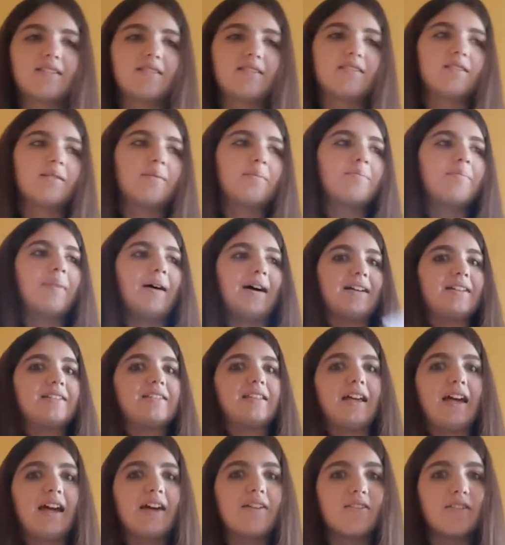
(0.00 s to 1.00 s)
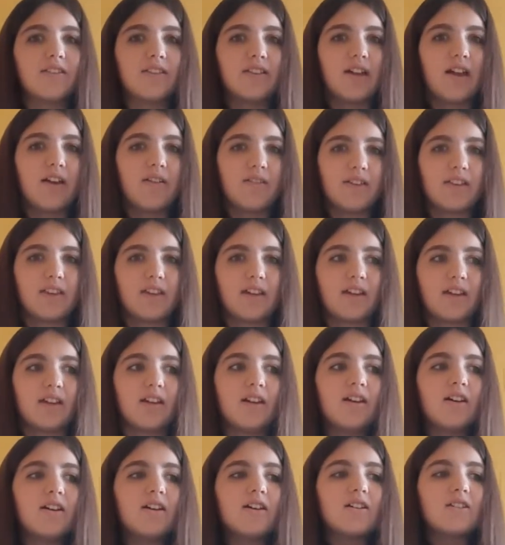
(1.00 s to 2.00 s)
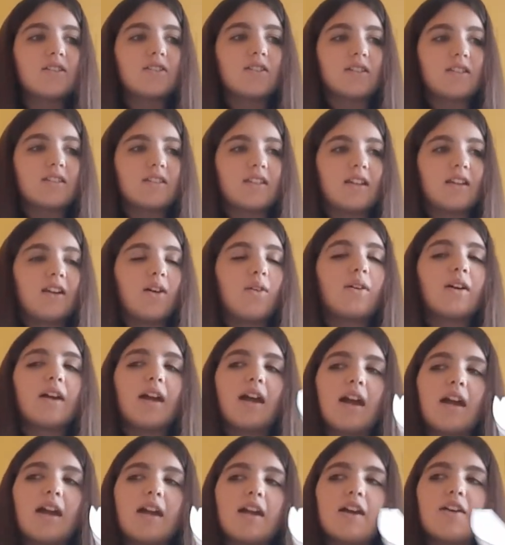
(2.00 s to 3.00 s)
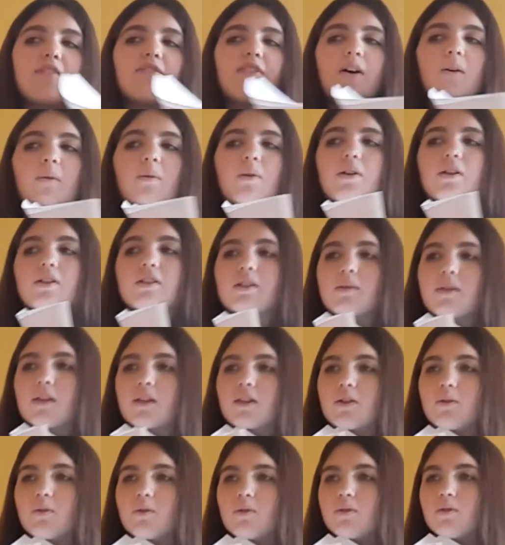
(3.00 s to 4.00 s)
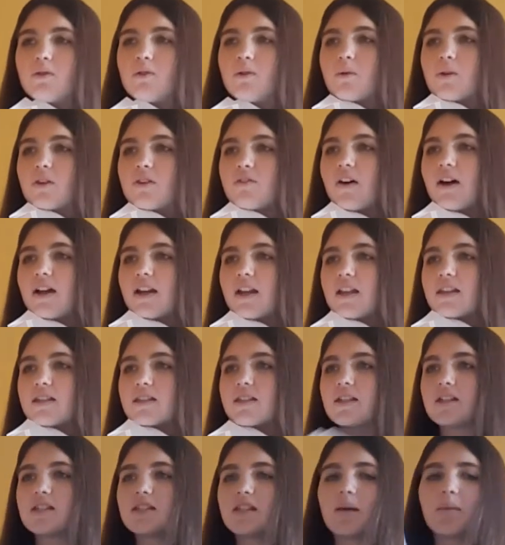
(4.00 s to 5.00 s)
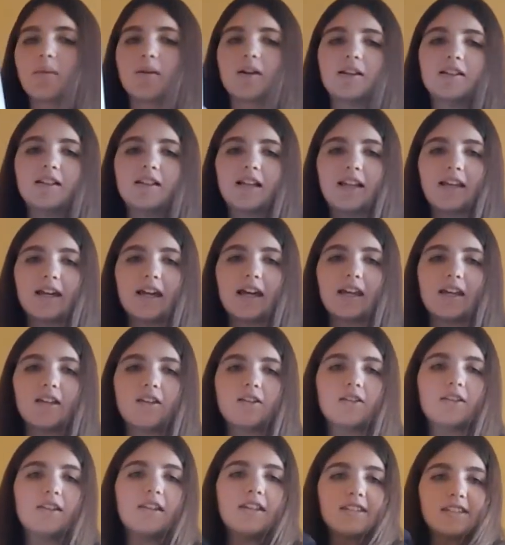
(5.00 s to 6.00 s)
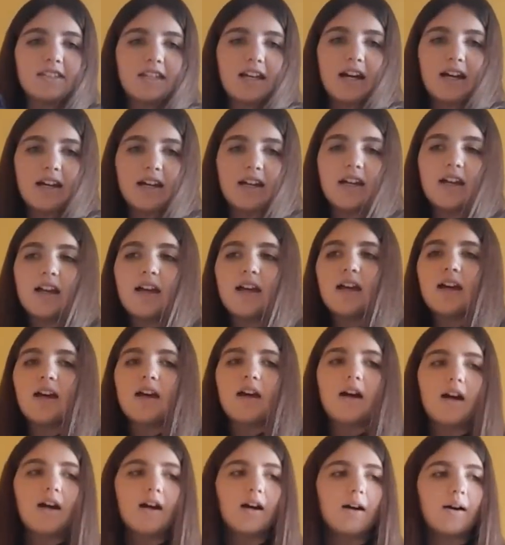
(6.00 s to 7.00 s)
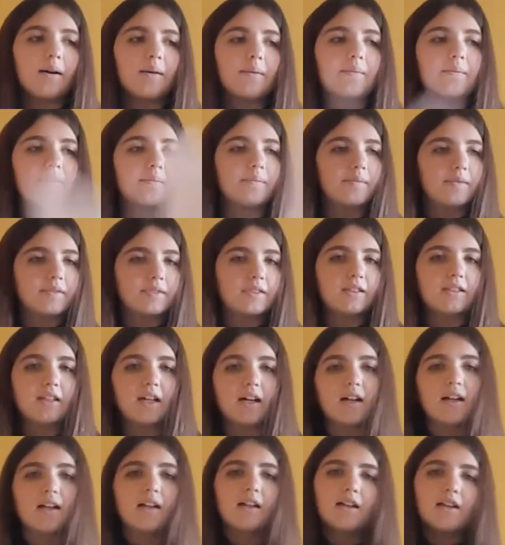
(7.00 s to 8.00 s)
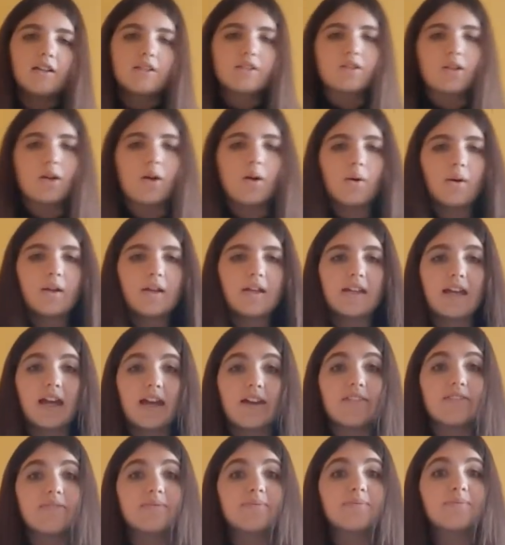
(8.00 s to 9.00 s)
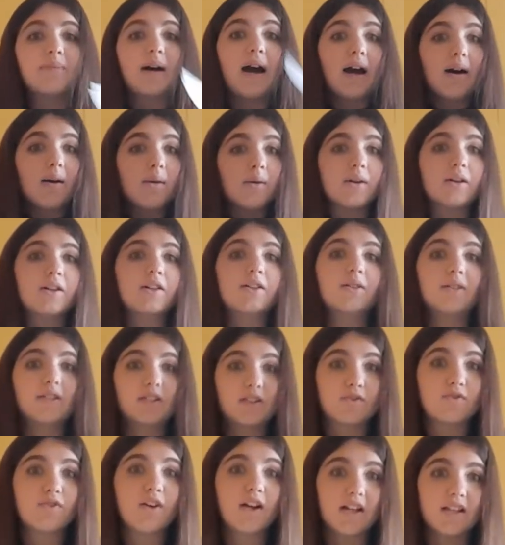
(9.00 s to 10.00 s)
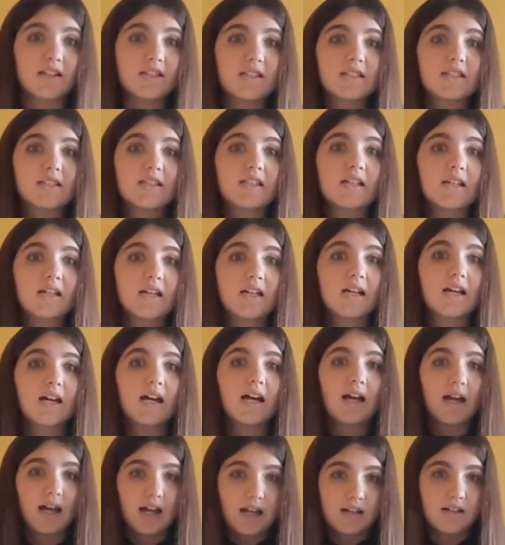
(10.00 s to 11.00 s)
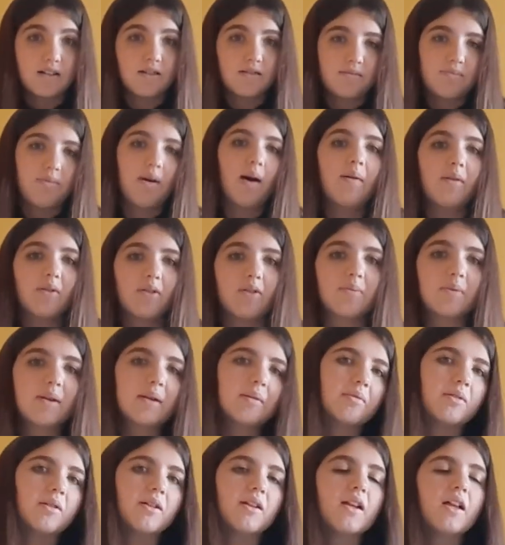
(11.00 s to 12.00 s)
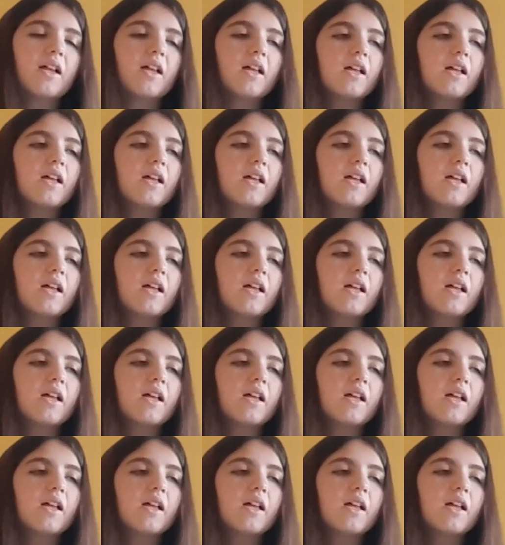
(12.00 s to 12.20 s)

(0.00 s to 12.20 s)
the best at everything. So he said, okay, if I want something to do with finances, I'm going to delegate it to this guy. To that. So he gave power to his friends and powerful people,